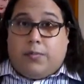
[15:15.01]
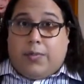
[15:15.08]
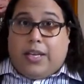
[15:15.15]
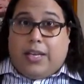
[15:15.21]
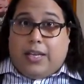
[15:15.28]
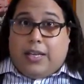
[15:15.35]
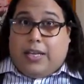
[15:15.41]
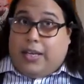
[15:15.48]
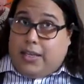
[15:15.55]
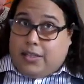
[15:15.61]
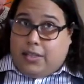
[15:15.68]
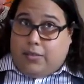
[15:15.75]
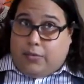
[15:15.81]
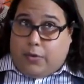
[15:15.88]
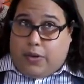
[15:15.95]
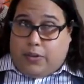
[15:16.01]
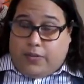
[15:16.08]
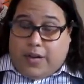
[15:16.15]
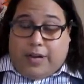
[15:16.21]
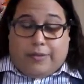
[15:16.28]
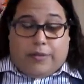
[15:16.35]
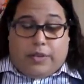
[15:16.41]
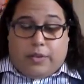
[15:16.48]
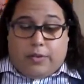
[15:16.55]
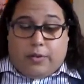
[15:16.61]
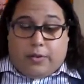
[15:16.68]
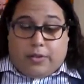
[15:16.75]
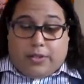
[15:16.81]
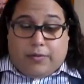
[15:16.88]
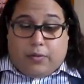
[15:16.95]
beginning in 1845
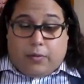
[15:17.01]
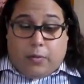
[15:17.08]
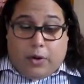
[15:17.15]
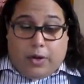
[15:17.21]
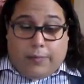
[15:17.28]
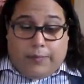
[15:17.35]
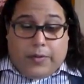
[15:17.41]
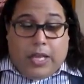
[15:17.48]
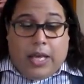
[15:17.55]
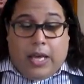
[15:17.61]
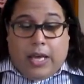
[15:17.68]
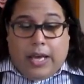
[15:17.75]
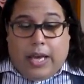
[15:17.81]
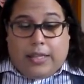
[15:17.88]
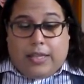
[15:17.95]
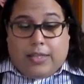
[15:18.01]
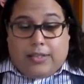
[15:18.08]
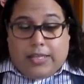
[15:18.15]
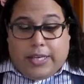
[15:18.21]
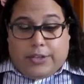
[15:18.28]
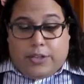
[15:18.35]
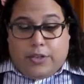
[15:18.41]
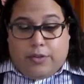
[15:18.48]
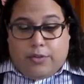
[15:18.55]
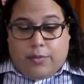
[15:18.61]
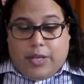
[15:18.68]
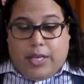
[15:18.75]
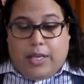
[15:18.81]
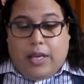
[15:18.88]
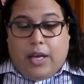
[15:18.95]
through the Civil War. And then Section
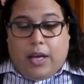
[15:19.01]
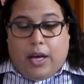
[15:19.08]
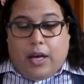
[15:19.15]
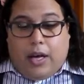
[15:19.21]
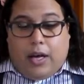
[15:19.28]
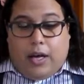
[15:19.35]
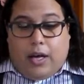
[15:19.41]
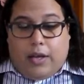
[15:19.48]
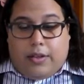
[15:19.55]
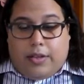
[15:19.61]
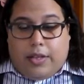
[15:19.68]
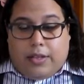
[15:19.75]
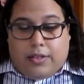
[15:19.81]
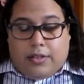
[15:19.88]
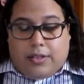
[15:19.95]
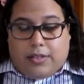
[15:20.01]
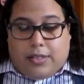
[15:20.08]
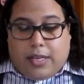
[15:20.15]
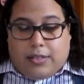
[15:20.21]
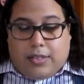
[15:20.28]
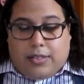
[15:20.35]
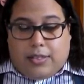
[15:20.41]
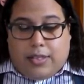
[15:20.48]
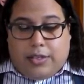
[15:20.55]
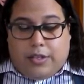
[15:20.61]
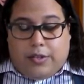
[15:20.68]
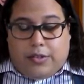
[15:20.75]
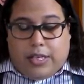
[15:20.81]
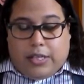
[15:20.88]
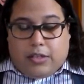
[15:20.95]
3 discusses that
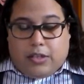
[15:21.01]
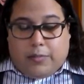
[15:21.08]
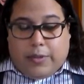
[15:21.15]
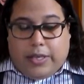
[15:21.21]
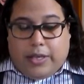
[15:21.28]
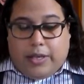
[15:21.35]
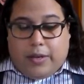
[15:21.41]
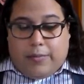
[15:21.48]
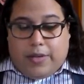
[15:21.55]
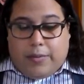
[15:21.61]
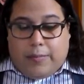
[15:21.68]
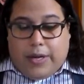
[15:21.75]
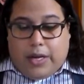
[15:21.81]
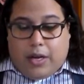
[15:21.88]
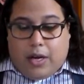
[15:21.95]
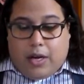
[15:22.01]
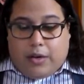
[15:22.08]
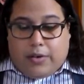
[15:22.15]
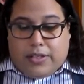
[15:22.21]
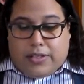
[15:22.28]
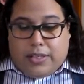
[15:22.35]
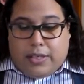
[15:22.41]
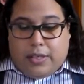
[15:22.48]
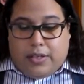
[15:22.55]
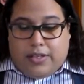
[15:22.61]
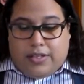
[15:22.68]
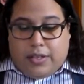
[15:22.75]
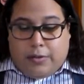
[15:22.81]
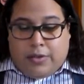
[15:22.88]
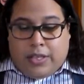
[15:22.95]
new states shall be admitted by Congress into
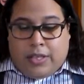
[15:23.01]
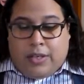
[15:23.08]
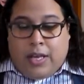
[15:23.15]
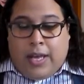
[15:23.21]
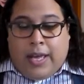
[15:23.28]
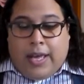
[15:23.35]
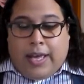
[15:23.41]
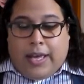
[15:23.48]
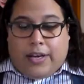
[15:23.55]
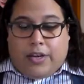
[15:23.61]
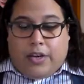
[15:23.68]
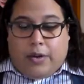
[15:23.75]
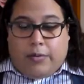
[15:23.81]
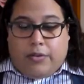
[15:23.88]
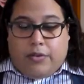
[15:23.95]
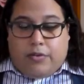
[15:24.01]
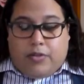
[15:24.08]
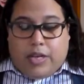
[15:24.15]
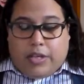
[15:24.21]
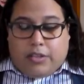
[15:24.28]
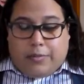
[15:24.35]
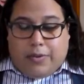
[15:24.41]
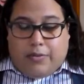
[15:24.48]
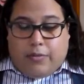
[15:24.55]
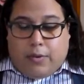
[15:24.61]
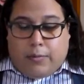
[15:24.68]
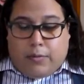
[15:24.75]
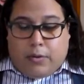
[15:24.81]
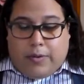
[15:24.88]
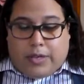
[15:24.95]
this union, and no new state shall be
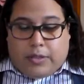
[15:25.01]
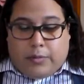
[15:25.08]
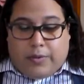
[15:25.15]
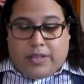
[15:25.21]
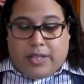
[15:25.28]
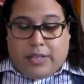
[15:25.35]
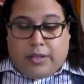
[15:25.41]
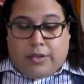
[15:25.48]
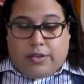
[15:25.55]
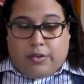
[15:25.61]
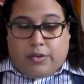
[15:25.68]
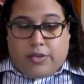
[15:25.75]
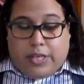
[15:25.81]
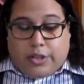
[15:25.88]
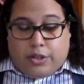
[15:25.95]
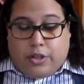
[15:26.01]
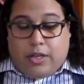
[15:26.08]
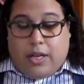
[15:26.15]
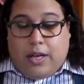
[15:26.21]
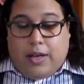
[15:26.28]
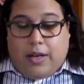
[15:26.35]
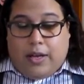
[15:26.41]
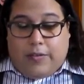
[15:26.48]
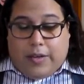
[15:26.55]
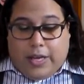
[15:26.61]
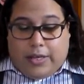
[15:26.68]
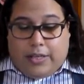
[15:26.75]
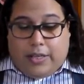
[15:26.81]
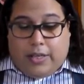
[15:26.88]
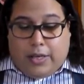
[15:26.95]
formed or erected within the jurisdiction of
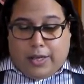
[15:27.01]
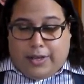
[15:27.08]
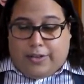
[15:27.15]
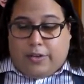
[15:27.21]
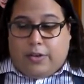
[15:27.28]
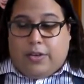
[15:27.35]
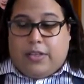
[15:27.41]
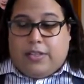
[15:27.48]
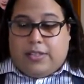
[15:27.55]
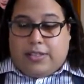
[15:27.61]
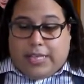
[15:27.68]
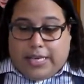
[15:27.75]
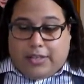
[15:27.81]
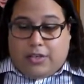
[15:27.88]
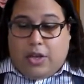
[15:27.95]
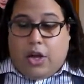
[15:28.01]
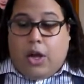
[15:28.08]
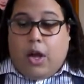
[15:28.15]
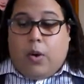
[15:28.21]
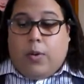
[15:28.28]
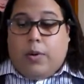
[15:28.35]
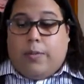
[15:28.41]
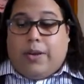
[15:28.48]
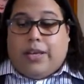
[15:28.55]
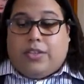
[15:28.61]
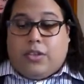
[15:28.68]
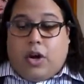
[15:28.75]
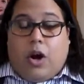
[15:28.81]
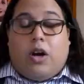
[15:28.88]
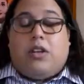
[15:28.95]
any other state. We will get
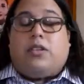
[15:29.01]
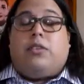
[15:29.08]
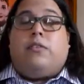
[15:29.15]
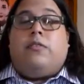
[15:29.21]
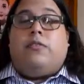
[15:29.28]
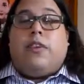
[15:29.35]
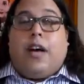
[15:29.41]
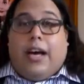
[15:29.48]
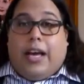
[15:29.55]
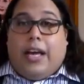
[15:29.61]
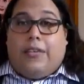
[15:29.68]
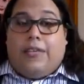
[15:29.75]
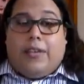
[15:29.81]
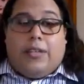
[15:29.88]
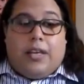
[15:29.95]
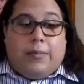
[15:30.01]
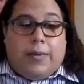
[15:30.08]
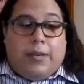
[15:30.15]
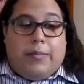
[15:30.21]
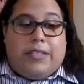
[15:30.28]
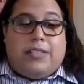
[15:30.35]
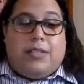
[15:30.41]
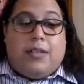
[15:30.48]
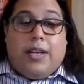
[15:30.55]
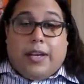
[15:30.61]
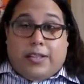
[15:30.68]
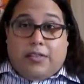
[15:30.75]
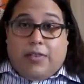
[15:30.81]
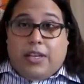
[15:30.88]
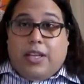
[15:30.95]
to Article 5 and the amendments in the
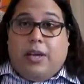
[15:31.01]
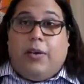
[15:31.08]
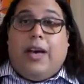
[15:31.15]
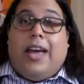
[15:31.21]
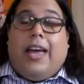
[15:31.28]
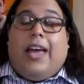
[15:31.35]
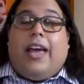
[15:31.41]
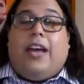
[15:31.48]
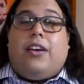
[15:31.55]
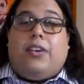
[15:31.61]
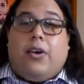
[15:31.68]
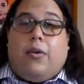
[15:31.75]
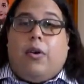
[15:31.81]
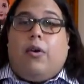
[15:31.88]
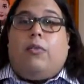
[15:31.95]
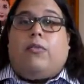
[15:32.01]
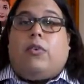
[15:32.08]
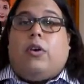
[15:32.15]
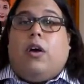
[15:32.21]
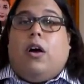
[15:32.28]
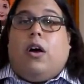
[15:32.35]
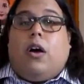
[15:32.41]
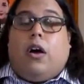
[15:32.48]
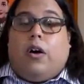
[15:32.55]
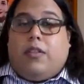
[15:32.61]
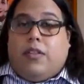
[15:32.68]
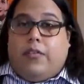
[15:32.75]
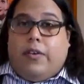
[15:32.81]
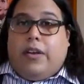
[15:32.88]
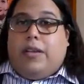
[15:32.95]
next video and go over all
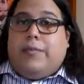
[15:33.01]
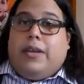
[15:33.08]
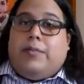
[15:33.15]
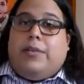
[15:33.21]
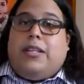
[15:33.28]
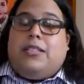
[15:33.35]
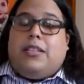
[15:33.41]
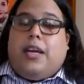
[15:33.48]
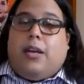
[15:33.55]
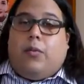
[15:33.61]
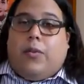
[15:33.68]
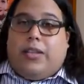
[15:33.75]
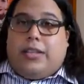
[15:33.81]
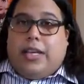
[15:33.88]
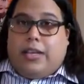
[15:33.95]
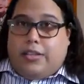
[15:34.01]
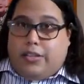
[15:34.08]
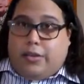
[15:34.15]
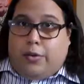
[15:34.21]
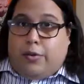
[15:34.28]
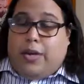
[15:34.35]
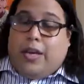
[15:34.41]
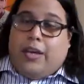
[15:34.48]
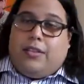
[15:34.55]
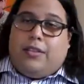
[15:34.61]
the fun amendments and what they do,